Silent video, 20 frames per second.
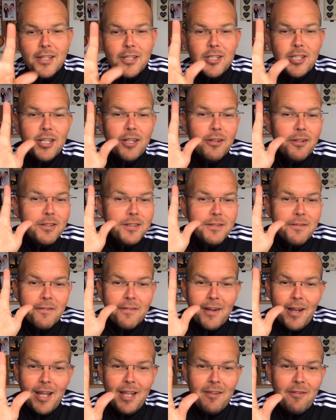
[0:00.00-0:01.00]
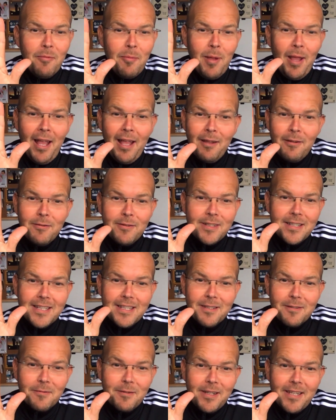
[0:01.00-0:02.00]
She lost five pounds
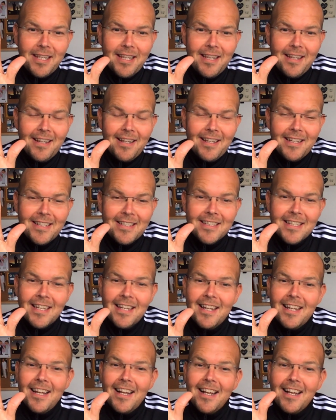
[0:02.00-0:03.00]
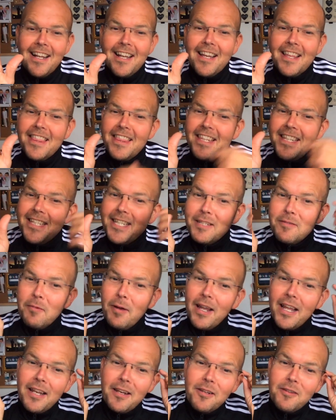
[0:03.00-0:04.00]
this week, guys. Uh, this is
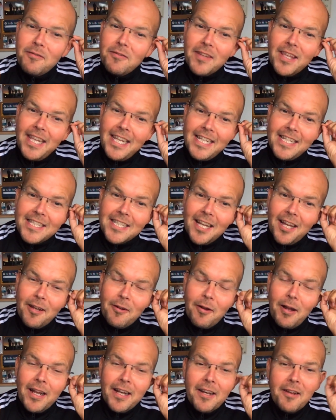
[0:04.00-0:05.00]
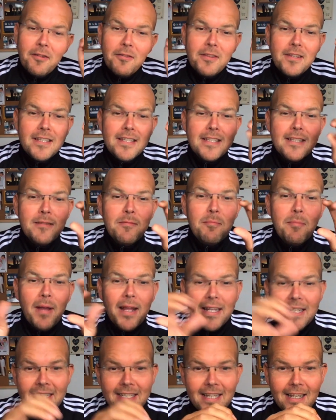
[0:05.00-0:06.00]
why I love keto. I know there's some
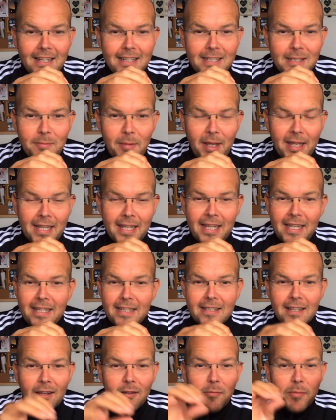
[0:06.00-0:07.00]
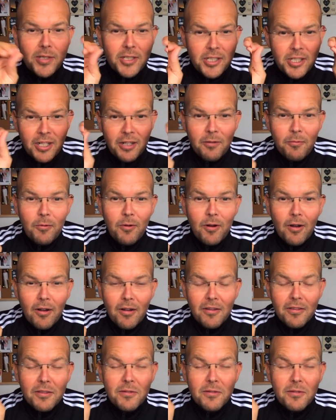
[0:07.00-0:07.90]
bad sides about keto, but you know what?